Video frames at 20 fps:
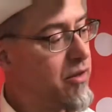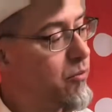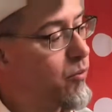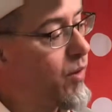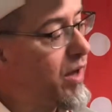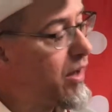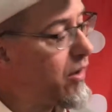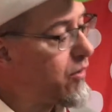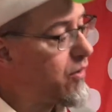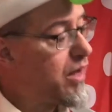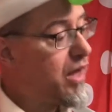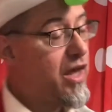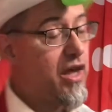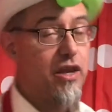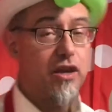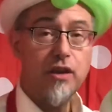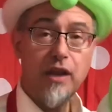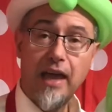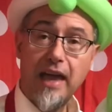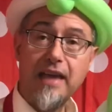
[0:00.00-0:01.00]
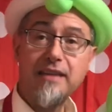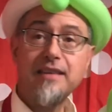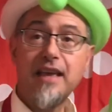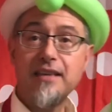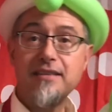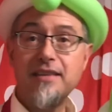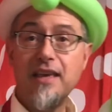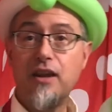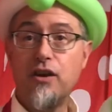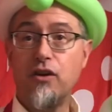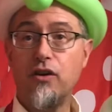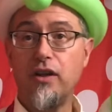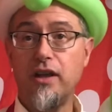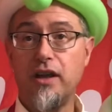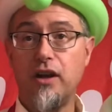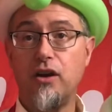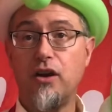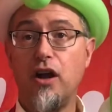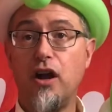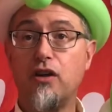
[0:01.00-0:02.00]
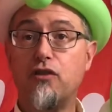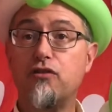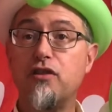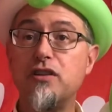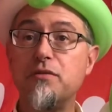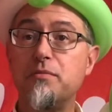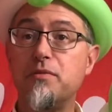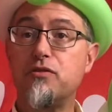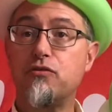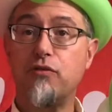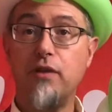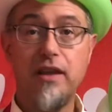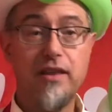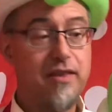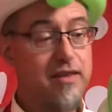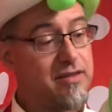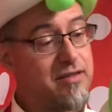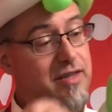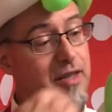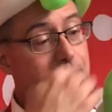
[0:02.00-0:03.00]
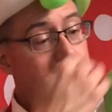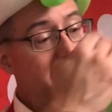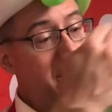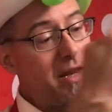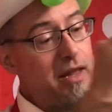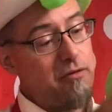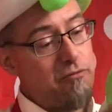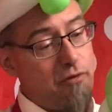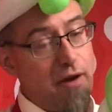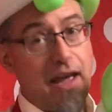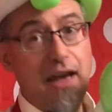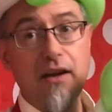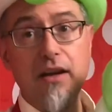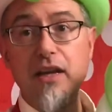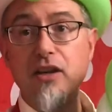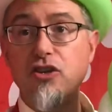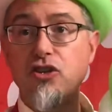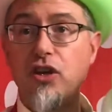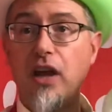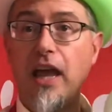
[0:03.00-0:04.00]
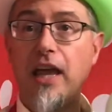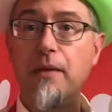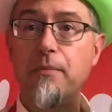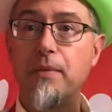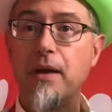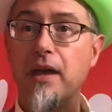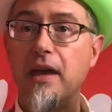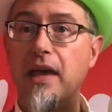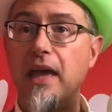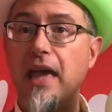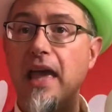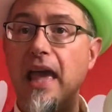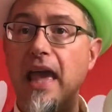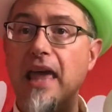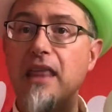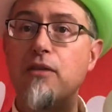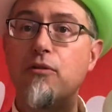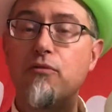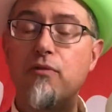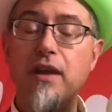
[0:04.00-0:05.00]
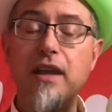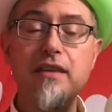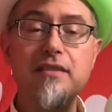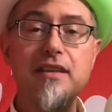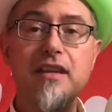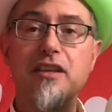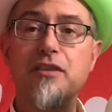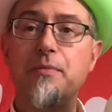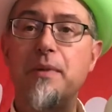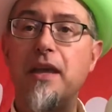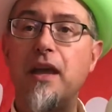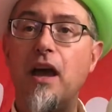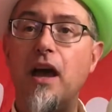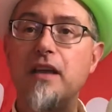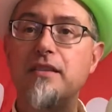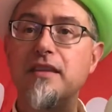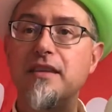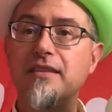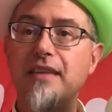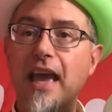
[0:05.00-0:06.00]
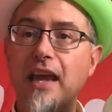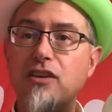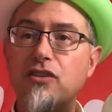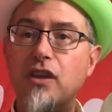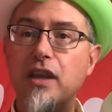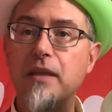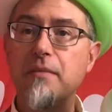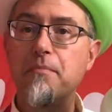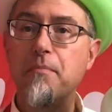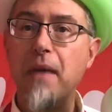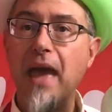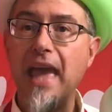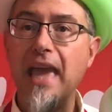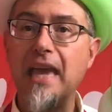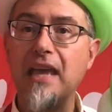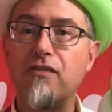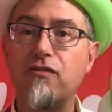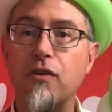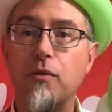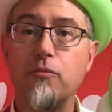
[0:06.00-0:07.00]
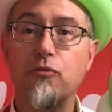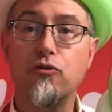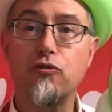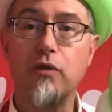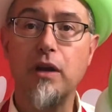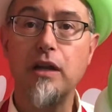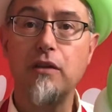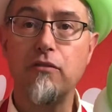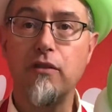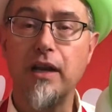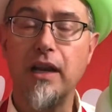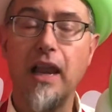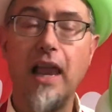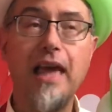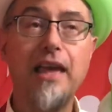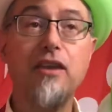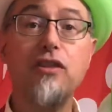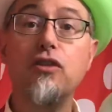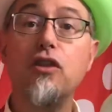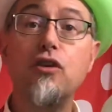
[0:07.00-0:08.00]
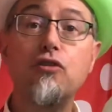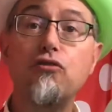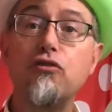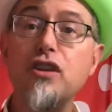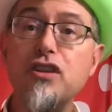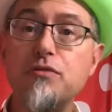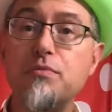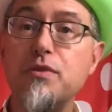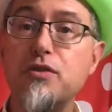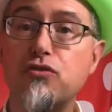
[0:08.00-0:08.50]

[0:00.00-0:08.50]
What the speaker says: Well, as I said earlier, a Christmas wreath is typically round in shape, and the reason is because it's actually made from greenery, like the Christmas